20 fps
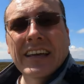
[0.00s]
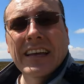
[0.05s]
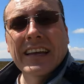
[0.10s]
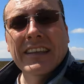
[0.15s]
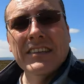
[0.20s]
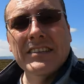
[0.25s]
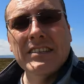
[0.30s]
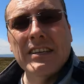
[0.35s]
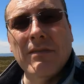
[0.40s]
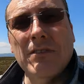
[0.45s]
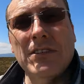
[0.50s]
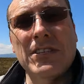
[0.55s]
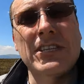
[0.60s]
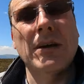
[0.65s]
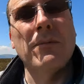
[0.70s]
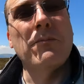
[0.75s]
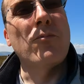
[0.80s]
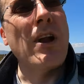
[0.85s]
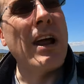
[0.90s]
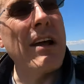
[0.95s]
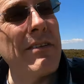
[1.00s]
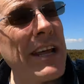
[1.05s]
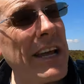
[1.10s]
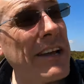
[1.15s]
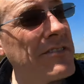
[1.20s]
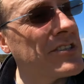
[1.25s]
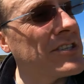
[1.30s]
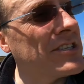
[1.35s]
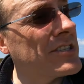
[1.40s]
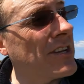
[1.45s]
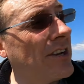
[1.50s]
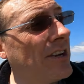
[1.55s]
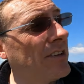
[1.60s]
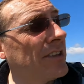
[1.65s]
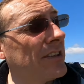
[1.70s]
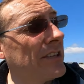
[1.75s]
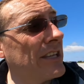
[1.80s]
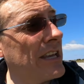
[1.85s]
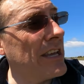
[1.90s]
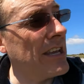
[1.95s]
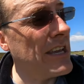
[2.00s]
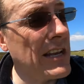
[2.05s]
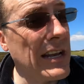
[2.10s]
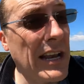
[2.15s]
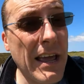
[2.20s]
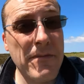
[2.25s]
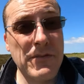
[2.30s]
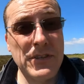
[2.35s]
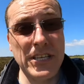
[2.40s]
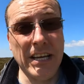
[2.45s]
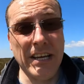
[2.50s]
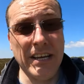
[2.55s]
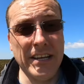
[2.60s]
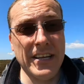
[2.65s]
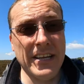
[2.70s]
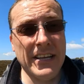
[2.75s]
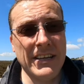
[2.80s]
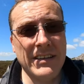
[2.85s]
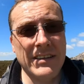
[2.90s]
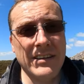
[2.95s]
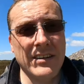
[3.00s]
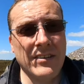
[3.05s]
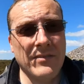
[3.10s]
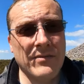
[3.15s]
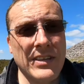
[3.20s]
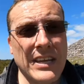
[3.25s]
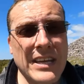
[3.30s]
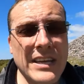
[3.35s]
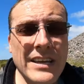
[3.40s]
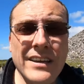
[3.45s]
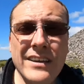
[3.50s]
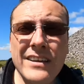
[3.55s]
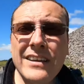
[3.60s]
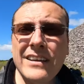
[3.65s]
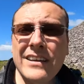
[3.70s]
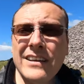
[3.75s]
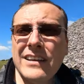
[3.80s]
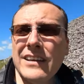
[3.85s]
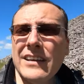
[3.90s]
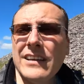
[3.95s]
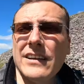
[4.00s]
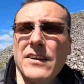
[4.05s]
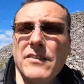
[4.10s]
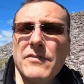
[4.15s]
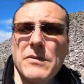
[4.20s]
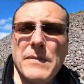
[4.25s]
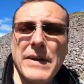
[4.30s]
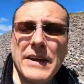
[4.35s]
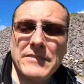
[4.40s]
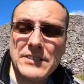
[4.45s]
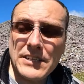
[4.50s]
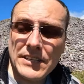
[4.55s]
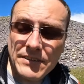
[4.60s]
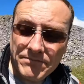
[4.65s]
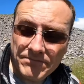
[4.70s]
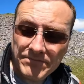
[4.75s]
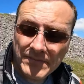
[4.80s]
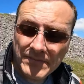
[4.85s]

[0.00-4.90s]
And there's even some roundhouses on the left side of the uh, of the mountain.